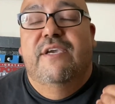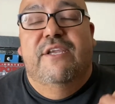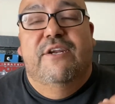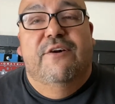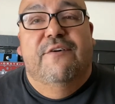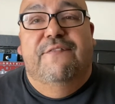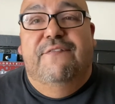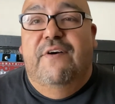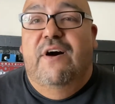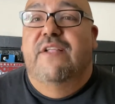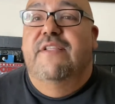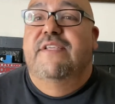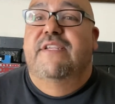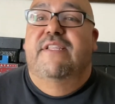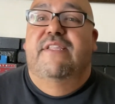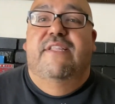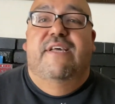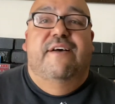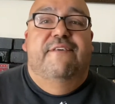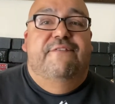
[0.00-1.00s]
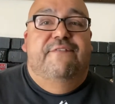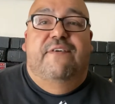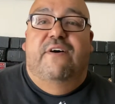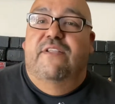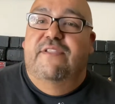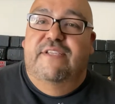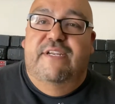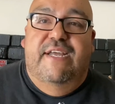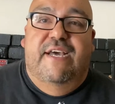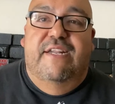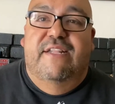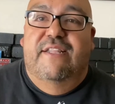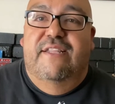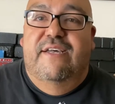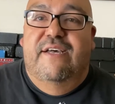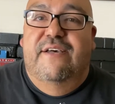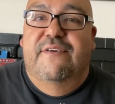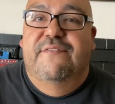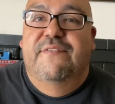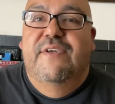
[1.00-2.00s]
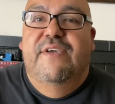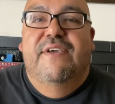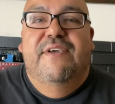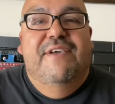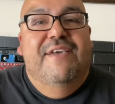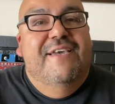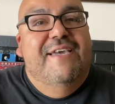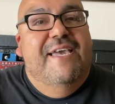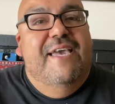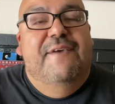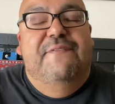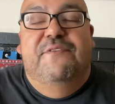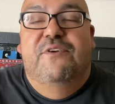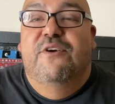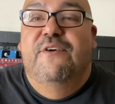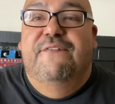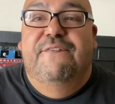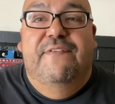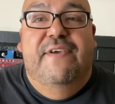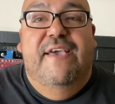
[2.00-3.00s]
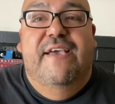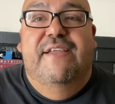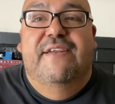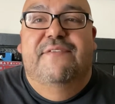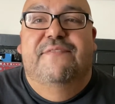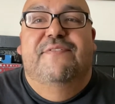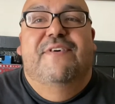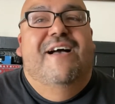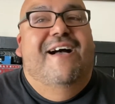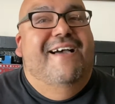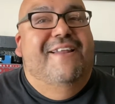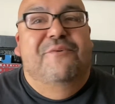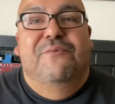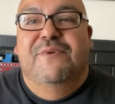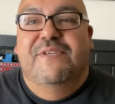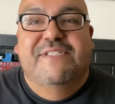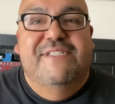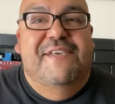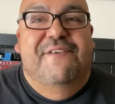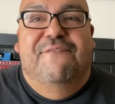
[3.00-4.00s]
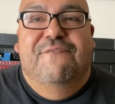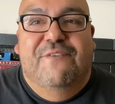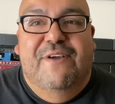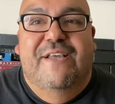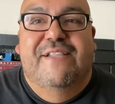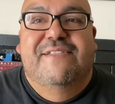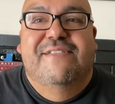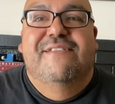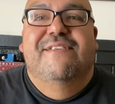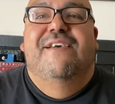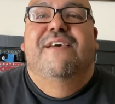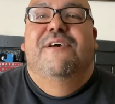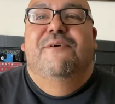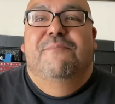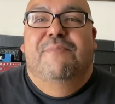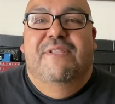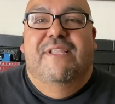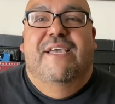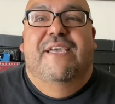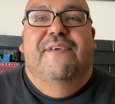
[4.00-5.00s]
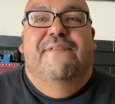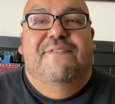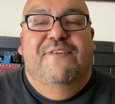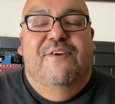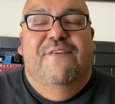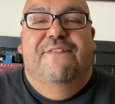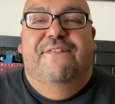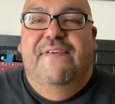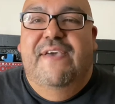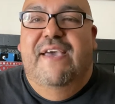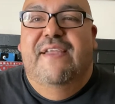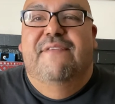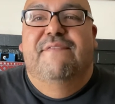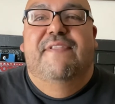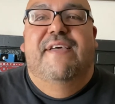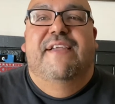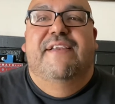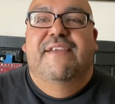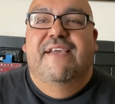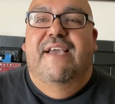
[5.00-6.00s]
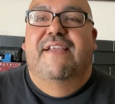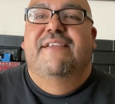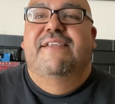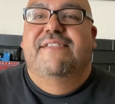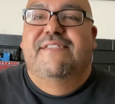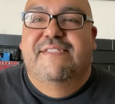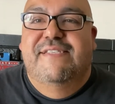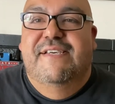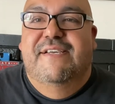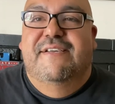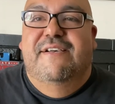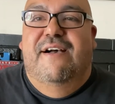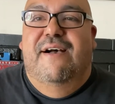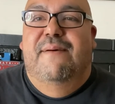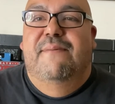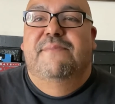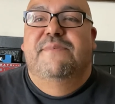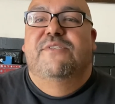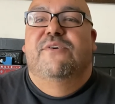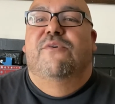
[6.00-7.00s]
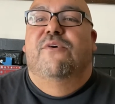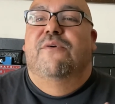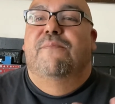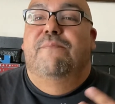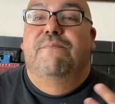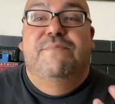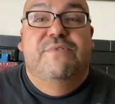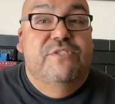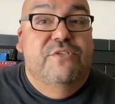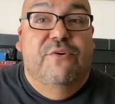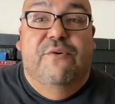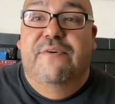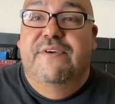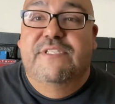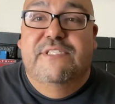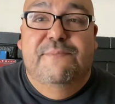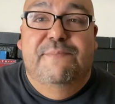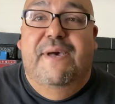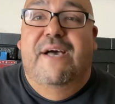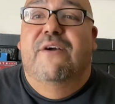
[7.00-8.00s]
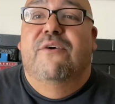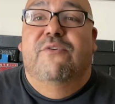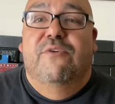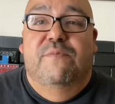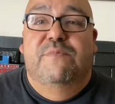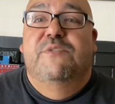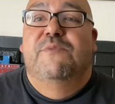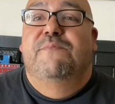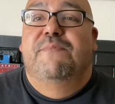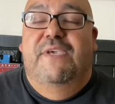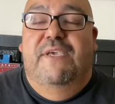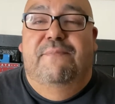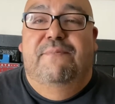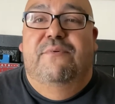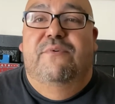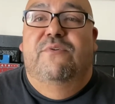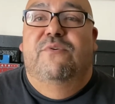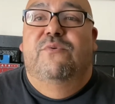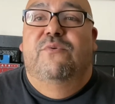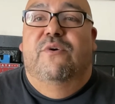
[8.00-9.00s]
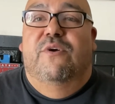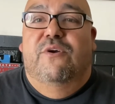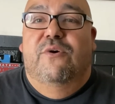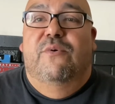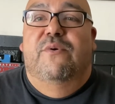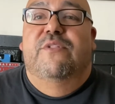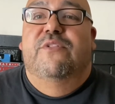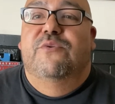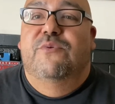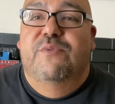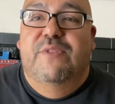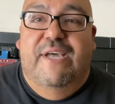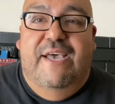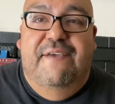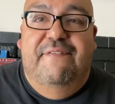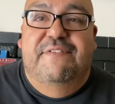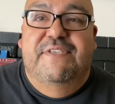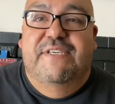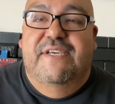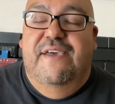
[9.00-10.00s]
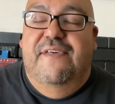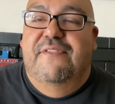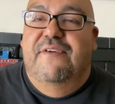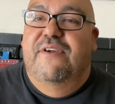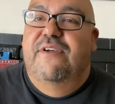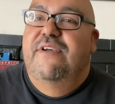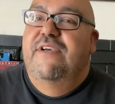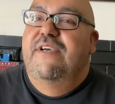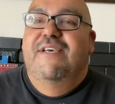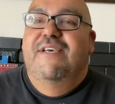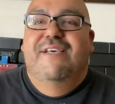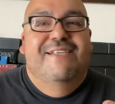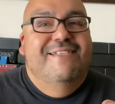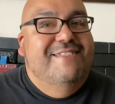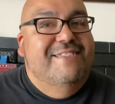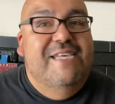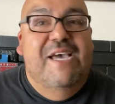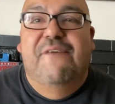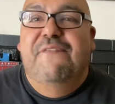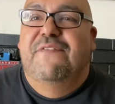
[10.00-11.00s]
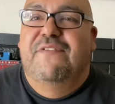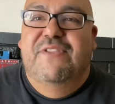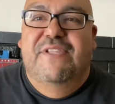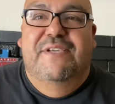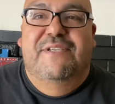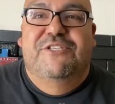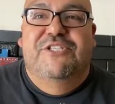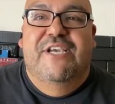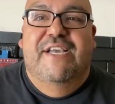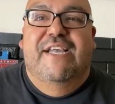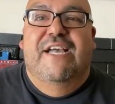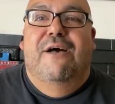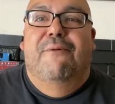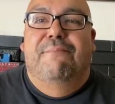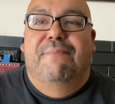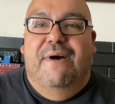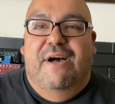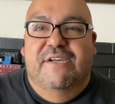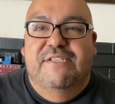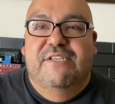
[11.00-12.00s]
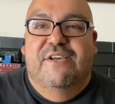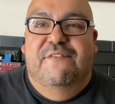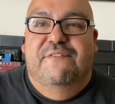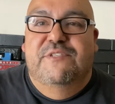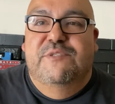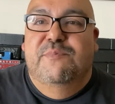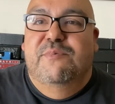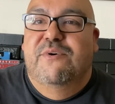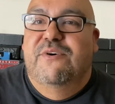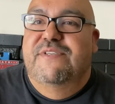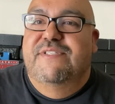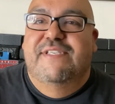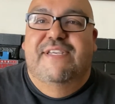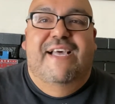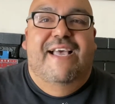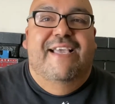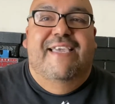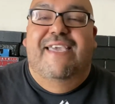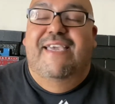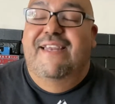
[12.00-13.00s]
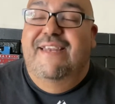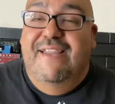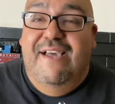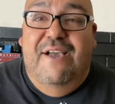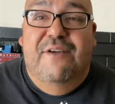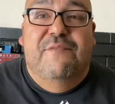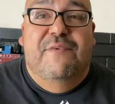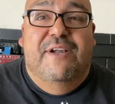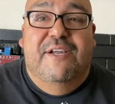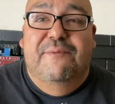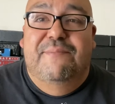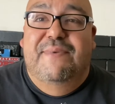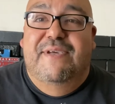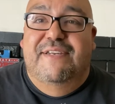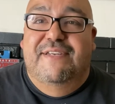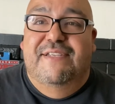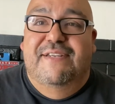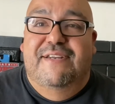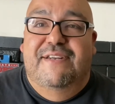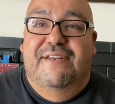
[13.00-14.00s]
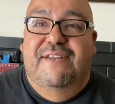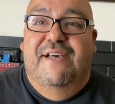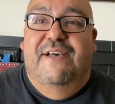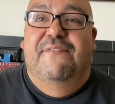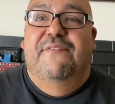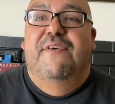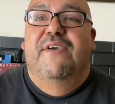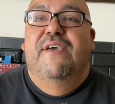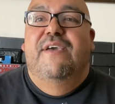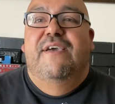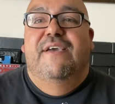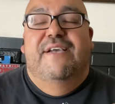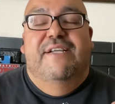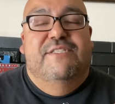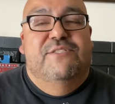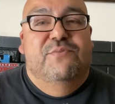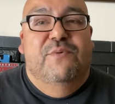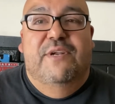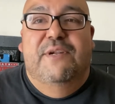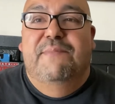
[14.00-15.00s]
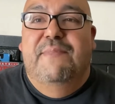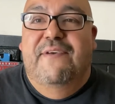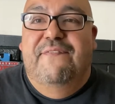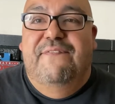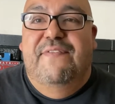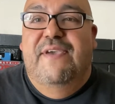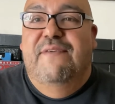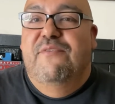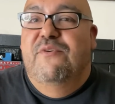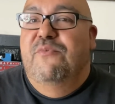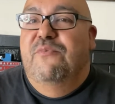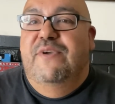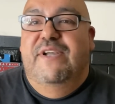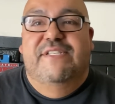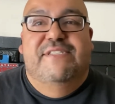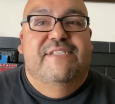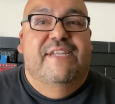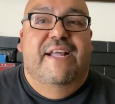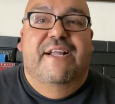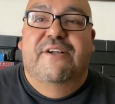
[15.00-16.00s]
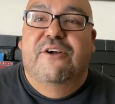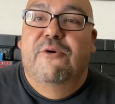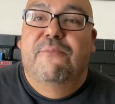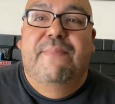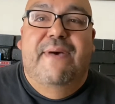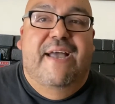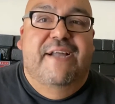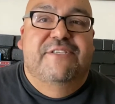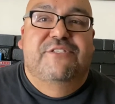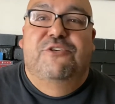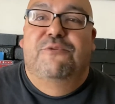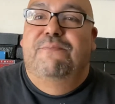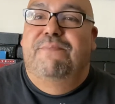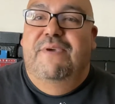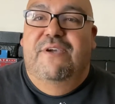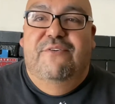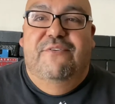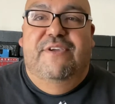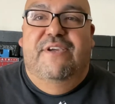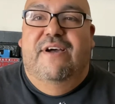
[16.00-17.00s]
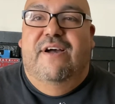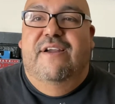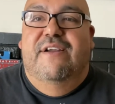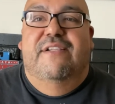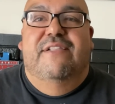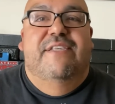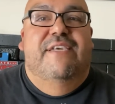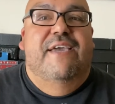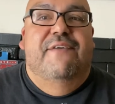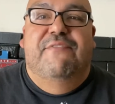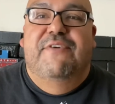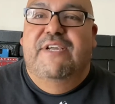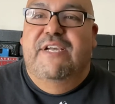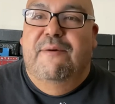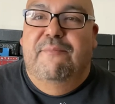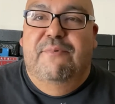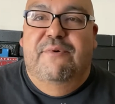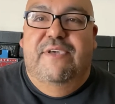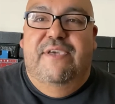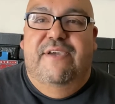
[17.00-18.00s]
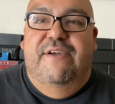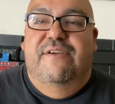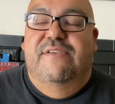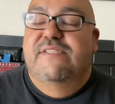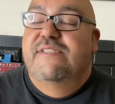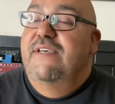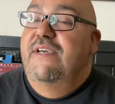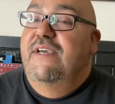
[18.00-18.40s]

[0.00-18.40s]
falling in love, falling out of love. If you're a fan of, I don't want to say Friends, but like if you're a fan of like 90s sitcoms or stories about groups of people who are going through life together, definitely check out Box Office Poison. I cannot recommend it enough. It's one of my favorite reads that I go back to periodically every couple years.